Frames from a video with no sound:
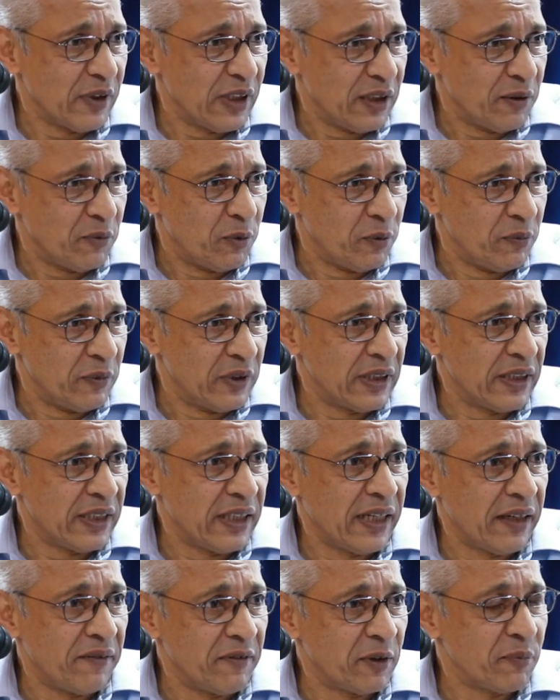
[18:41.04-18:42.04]
a woman
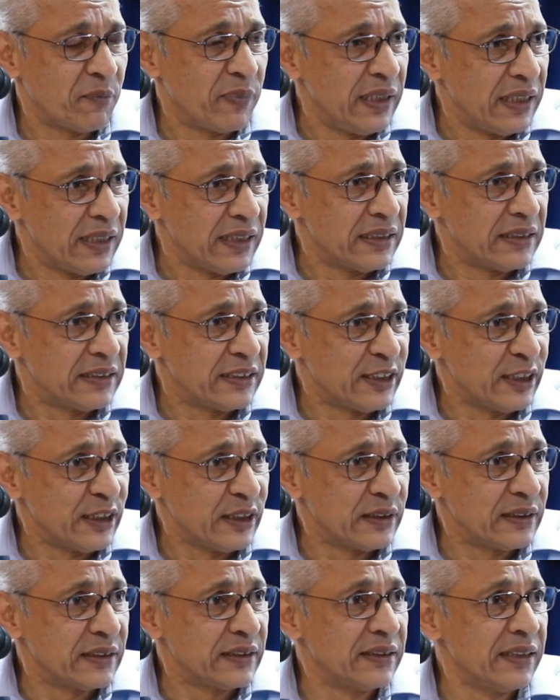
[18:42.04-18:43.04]
having periods
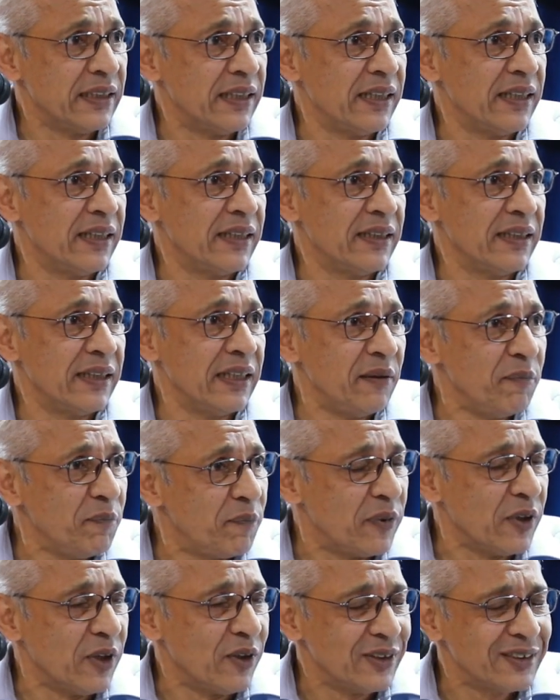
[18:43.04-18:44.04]
is
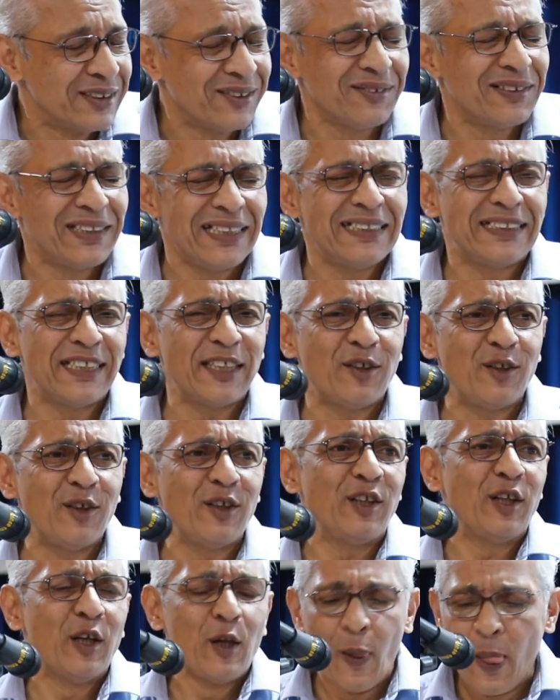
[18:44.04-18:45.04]
impure? So these
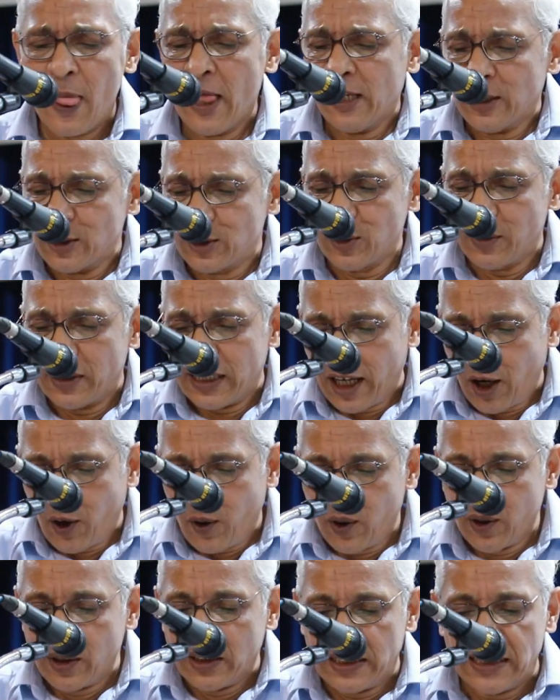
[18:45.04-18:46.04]
are
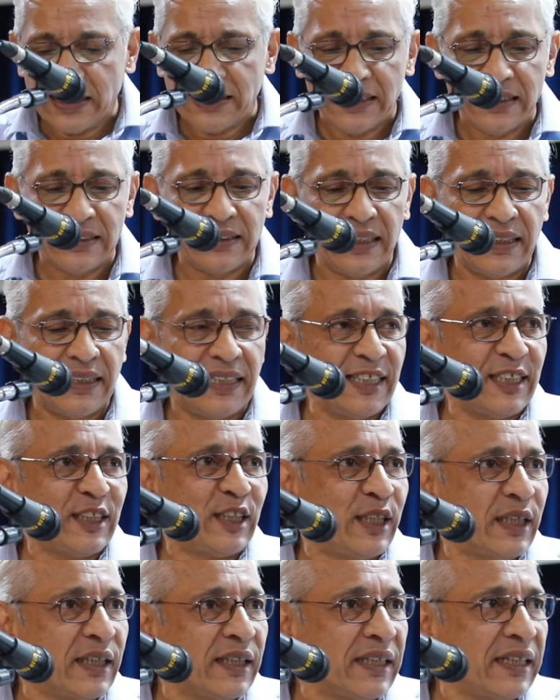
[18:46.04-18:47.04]
all this is, I
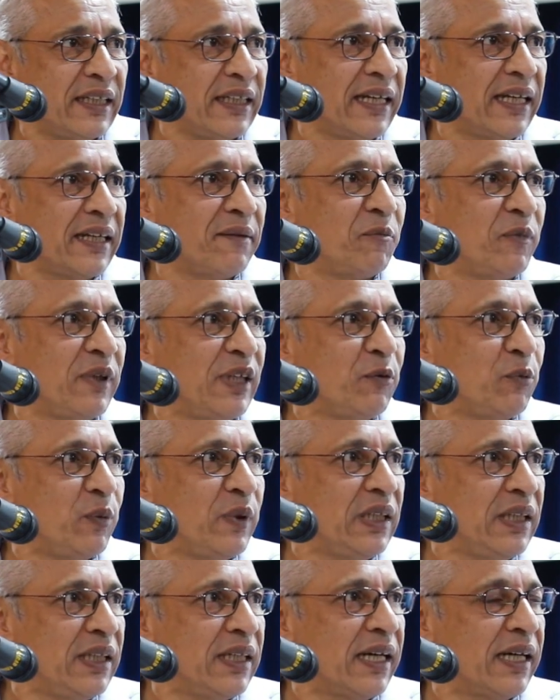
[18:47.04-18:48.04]
think, theory, and
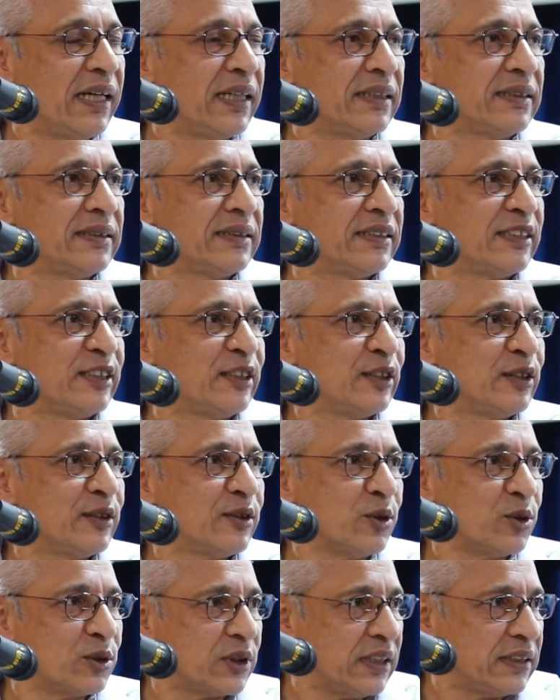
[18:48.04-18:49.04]
we as
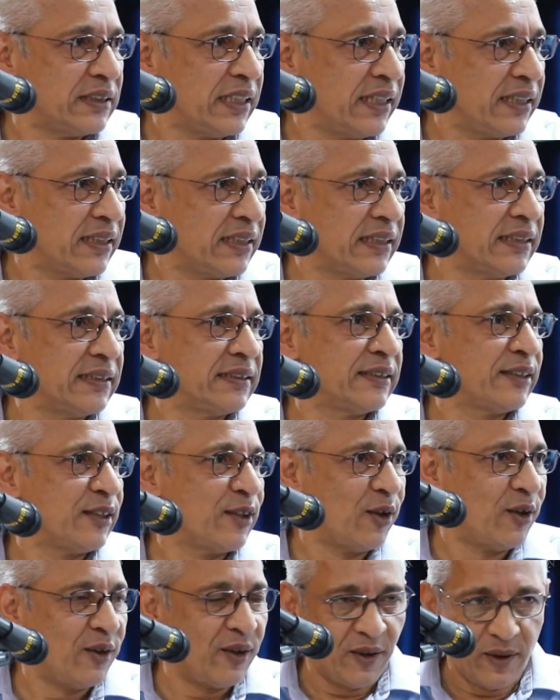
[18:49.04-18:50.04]
social scientists
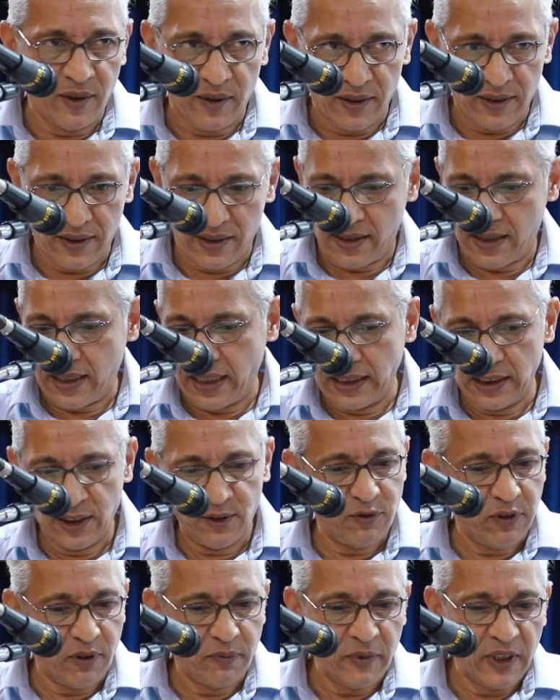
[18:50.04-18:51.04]
or
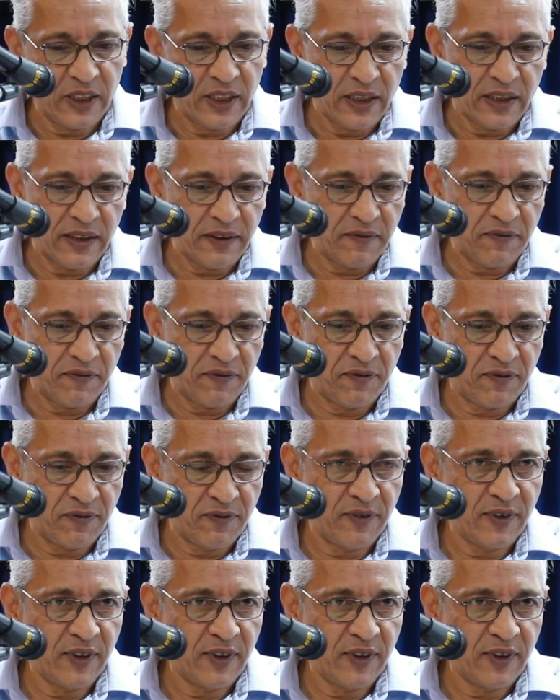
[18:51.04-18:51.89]
transformative,